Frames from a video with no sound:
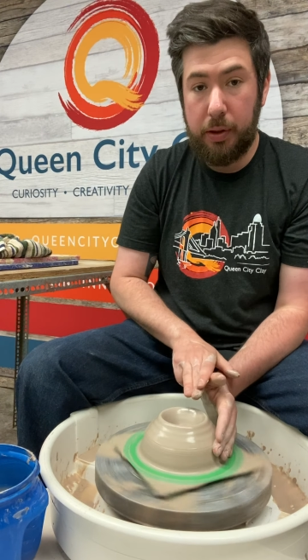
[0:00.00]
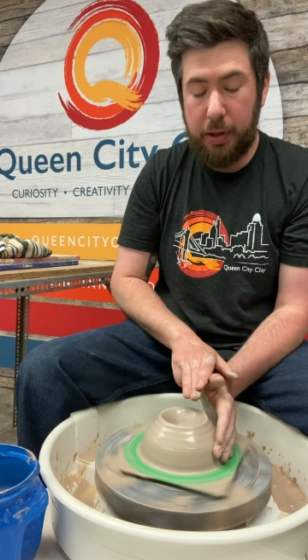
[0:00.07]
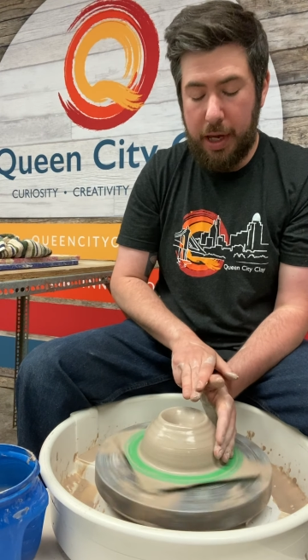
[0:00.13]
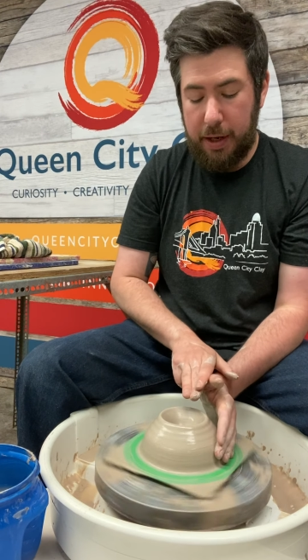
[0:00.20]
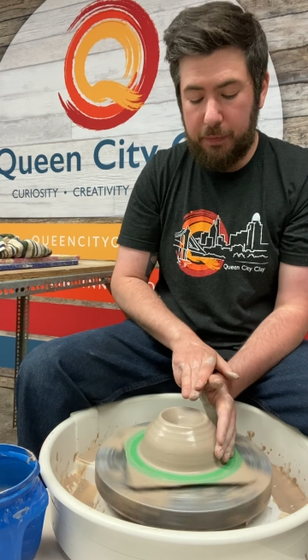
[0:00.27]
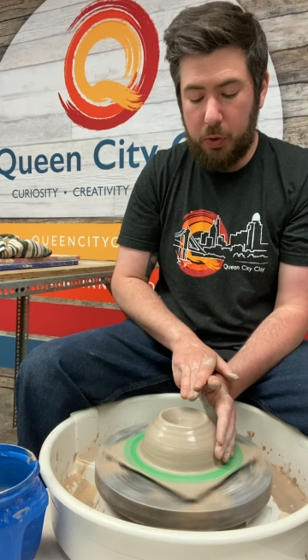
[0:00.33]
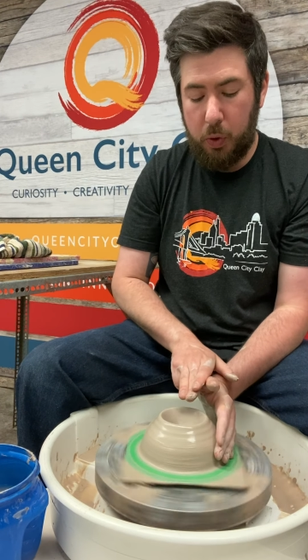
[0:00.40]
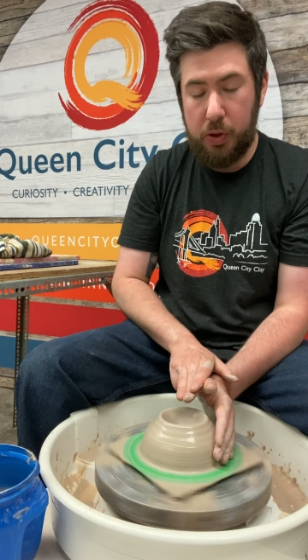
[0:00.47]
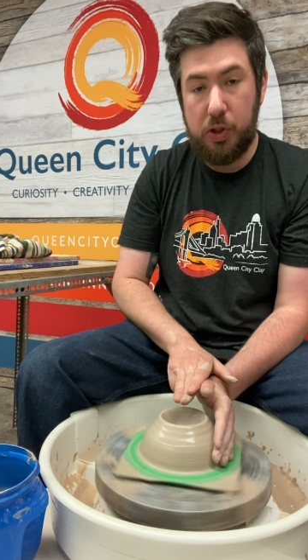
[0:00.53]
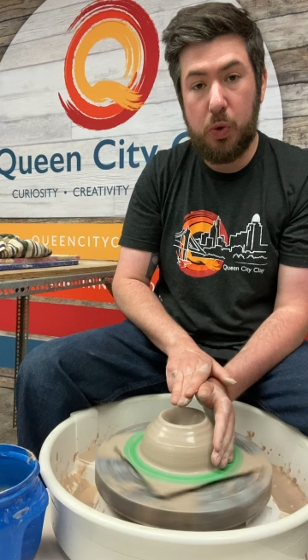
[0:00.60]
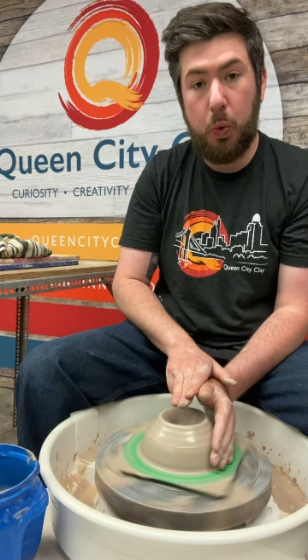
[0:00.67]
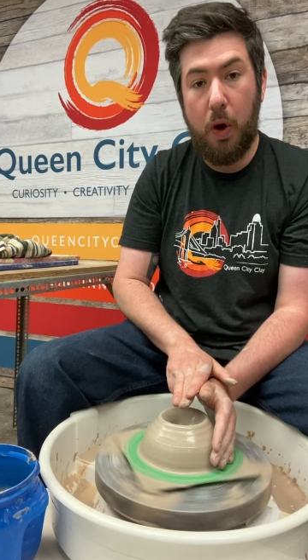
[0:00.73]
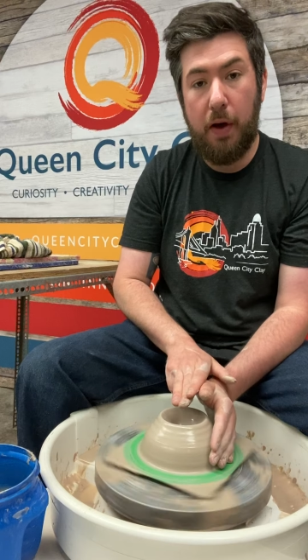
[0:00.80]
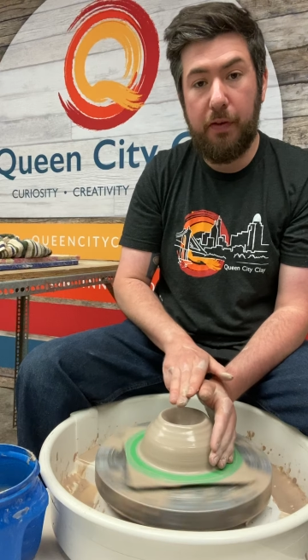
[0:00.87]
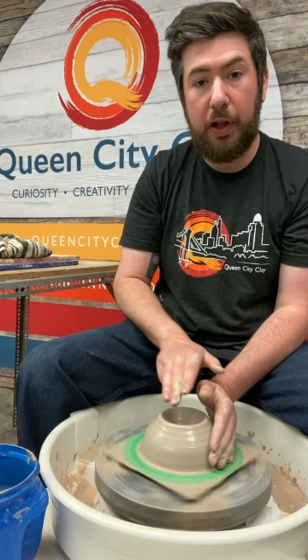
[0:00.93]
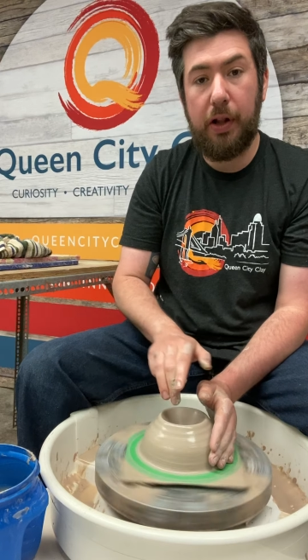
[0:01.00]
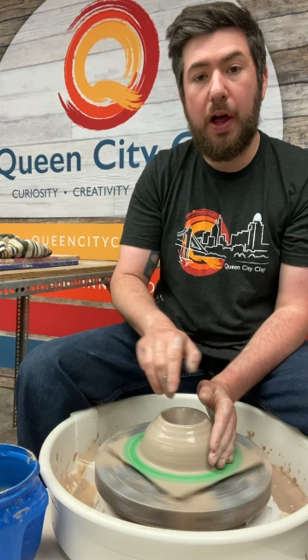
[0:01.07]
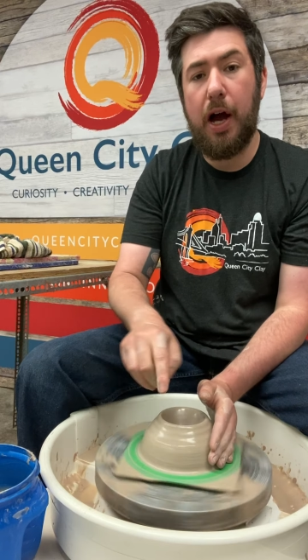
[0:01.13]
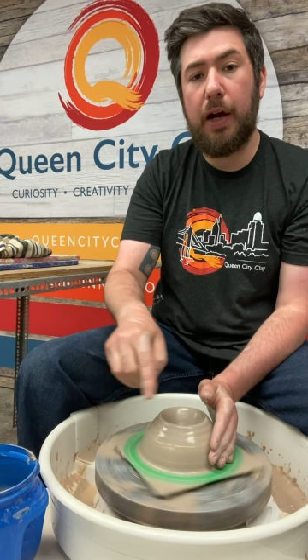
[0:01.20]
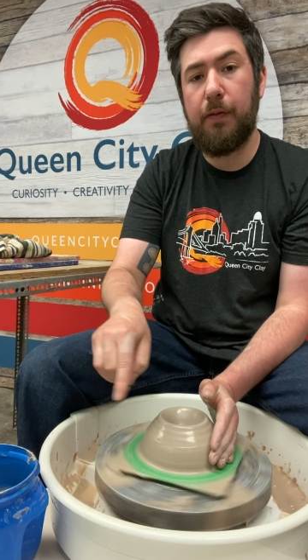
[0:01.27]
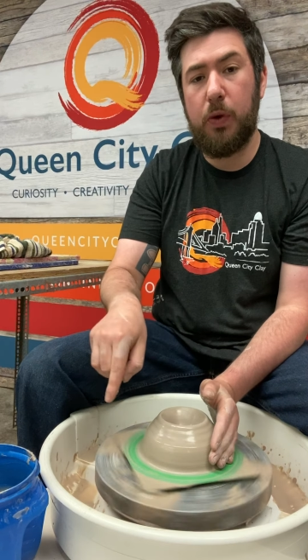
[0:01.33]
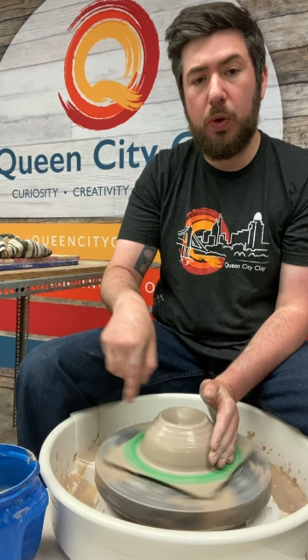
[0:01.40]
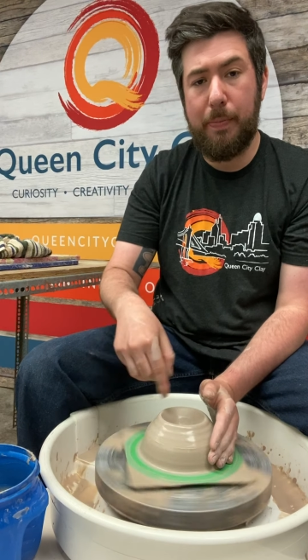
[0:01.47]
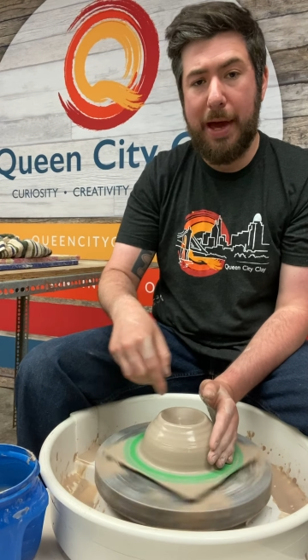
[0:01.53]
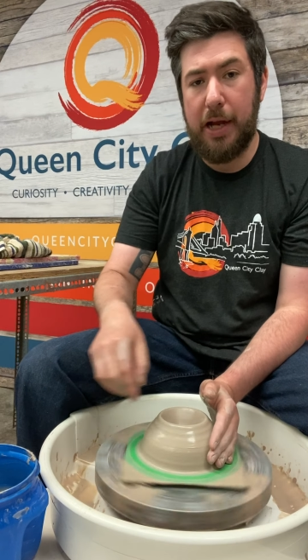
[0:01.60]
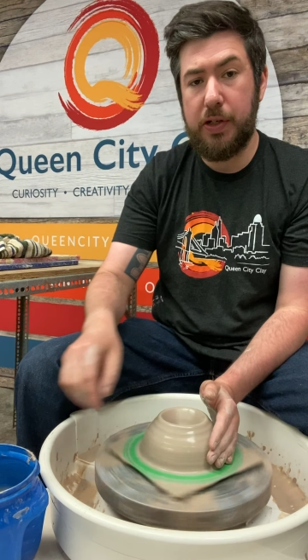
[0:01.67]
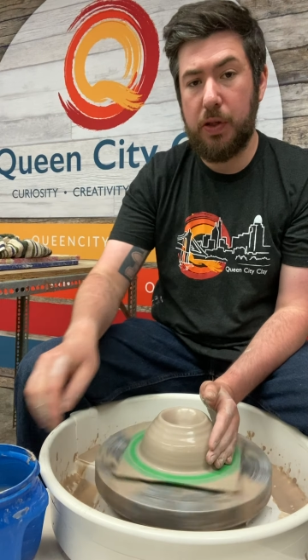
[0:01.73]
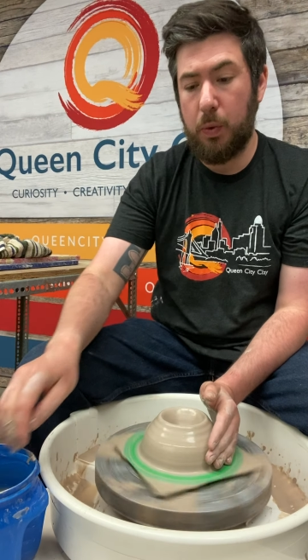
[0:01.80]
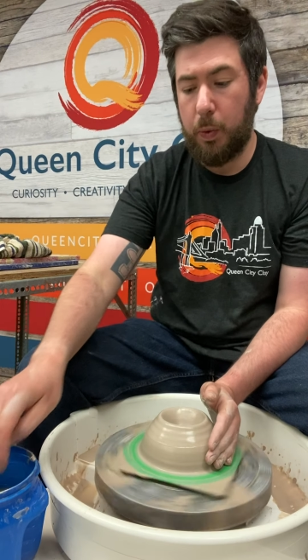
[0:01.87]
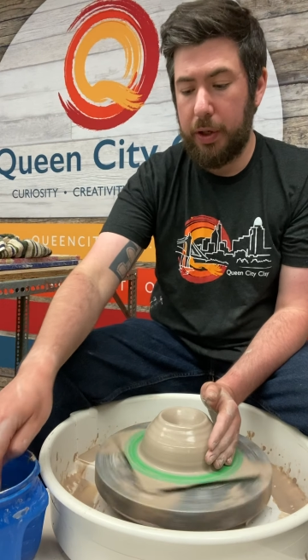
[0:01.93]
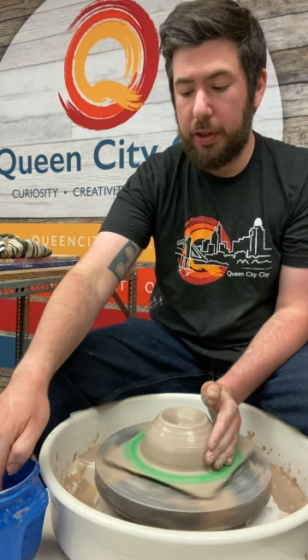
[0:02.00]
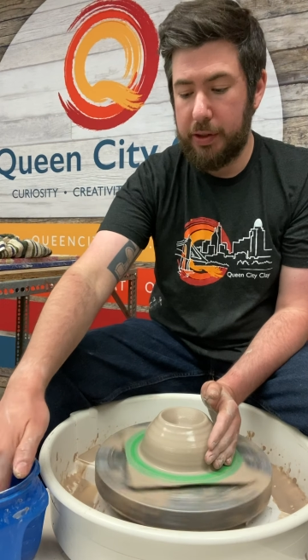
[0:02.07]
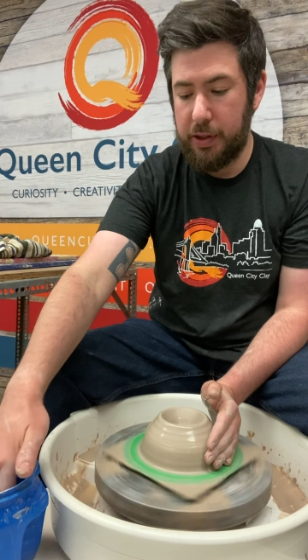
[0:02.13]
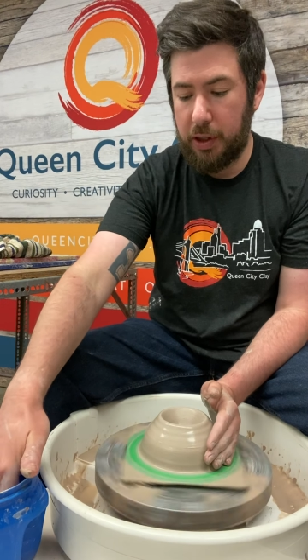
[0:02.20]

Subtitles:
kind of towards 12 o'clock if you imagine the wheel as